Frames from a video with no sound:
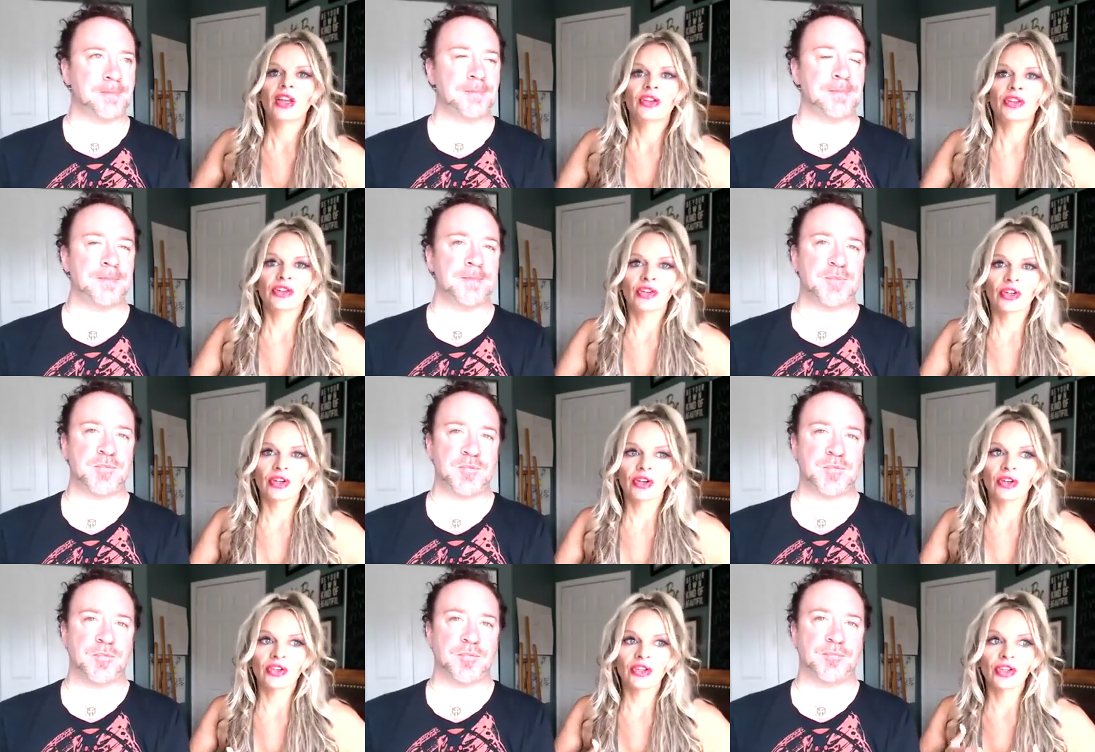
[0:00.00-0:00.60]

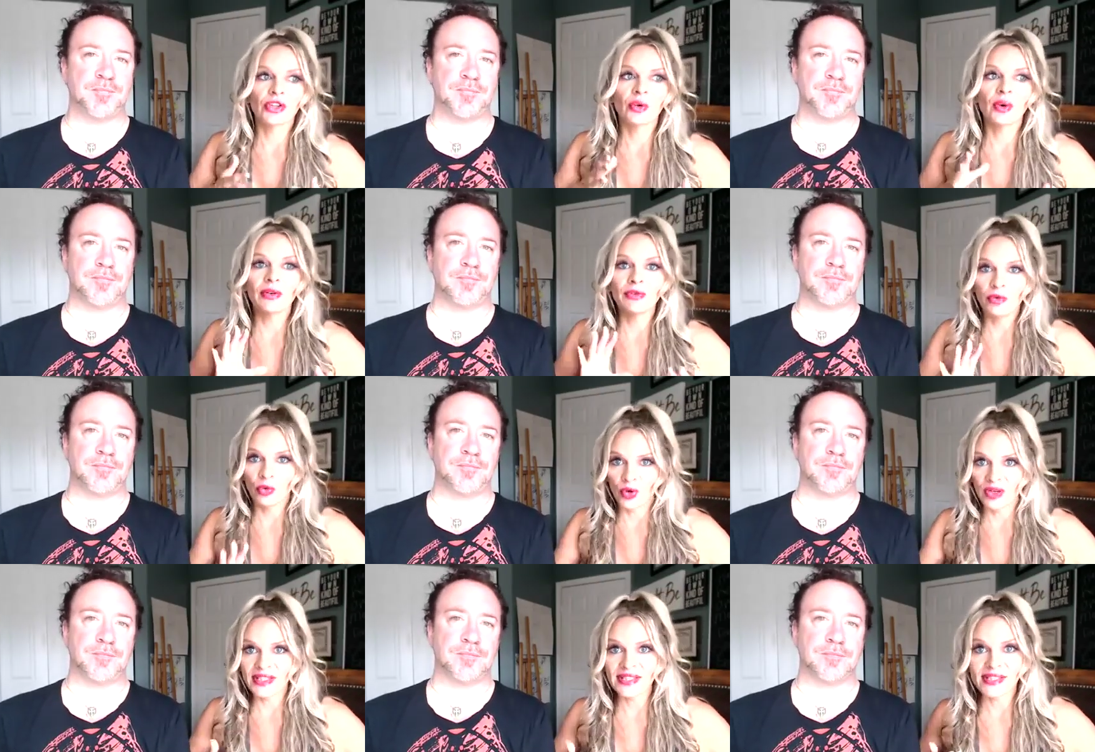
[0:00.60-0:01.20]
Speaker 1: you're you
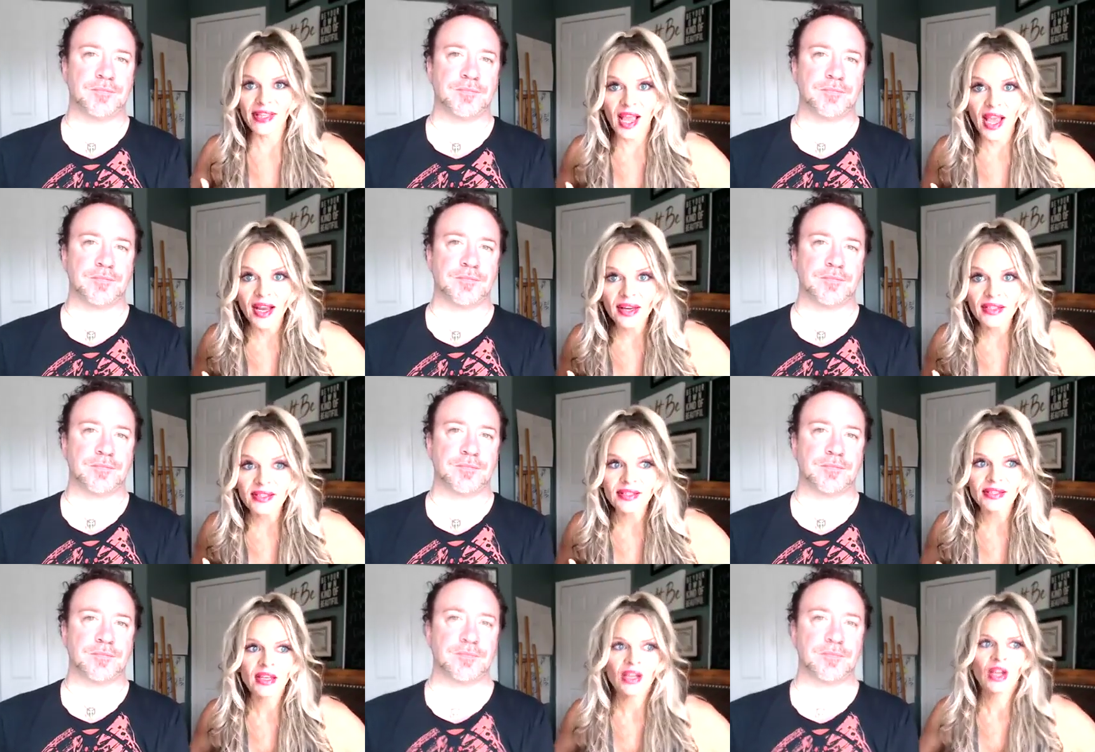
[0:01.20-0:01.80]
avoid
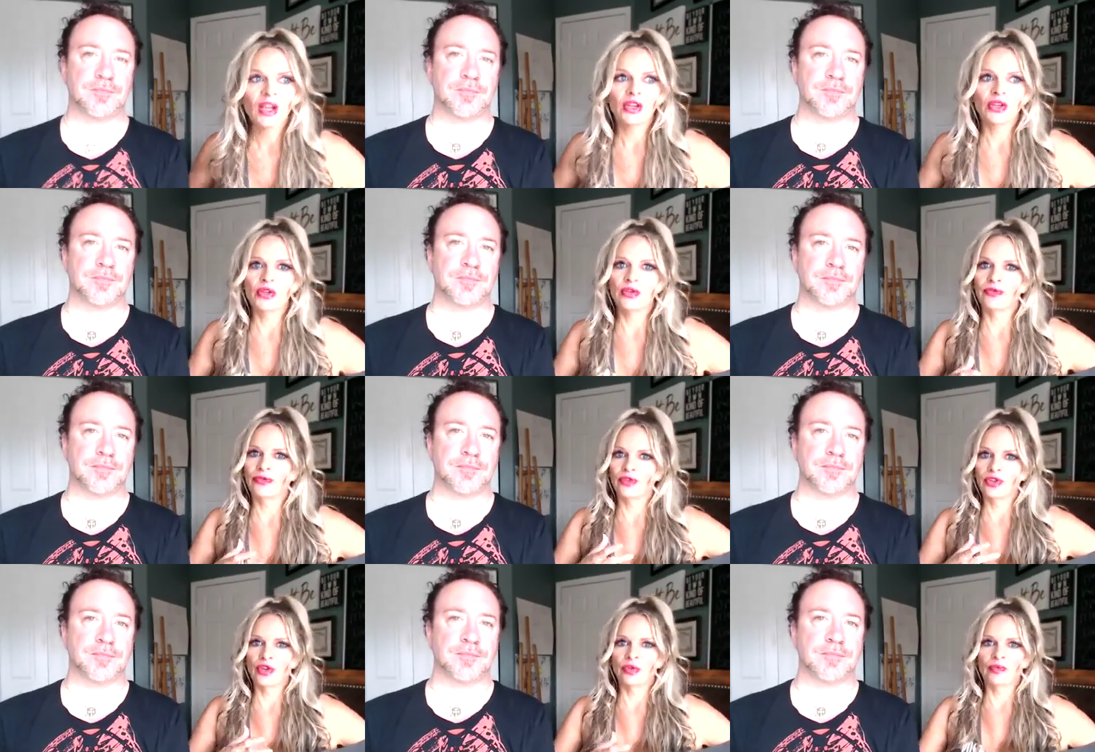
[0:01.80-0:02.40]
sex you've,
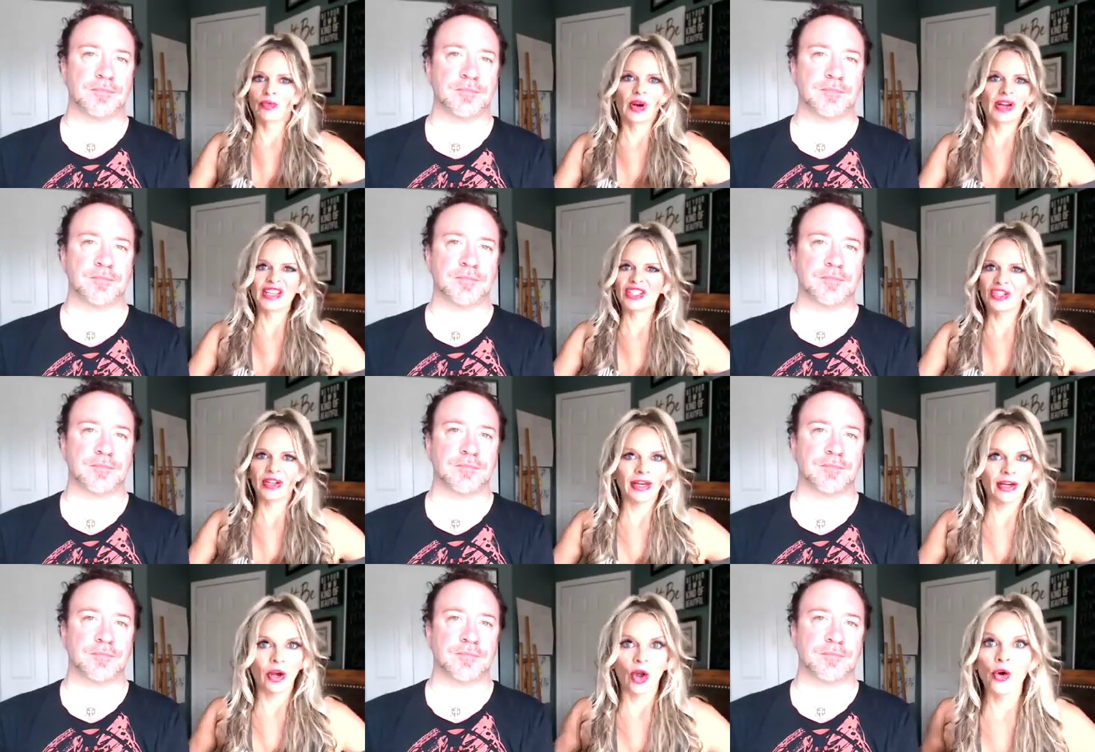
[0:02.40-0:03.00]
you've wanted to
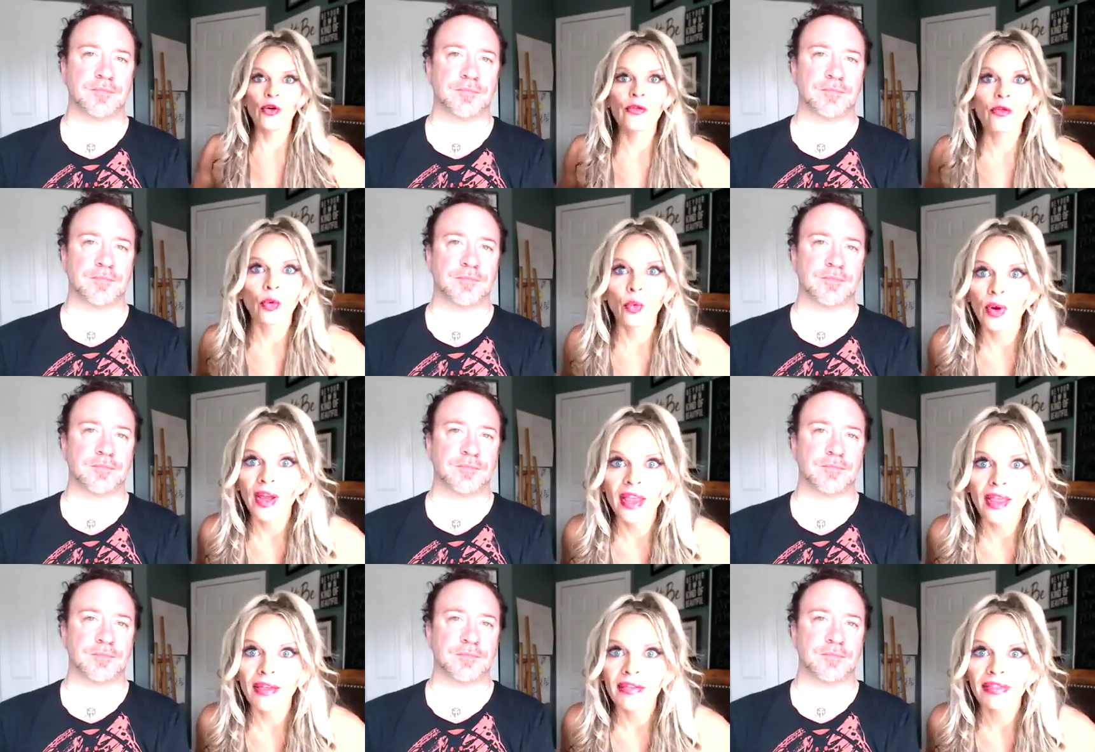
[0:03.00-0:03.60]
get it over
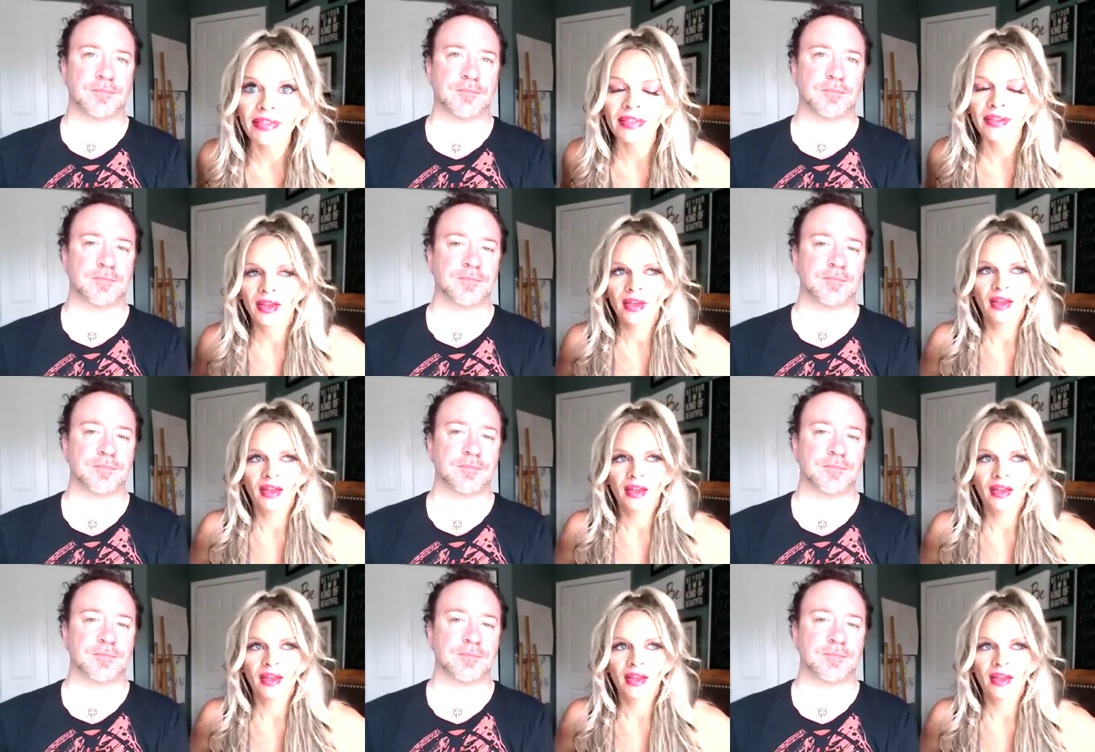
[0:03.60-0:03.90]
with.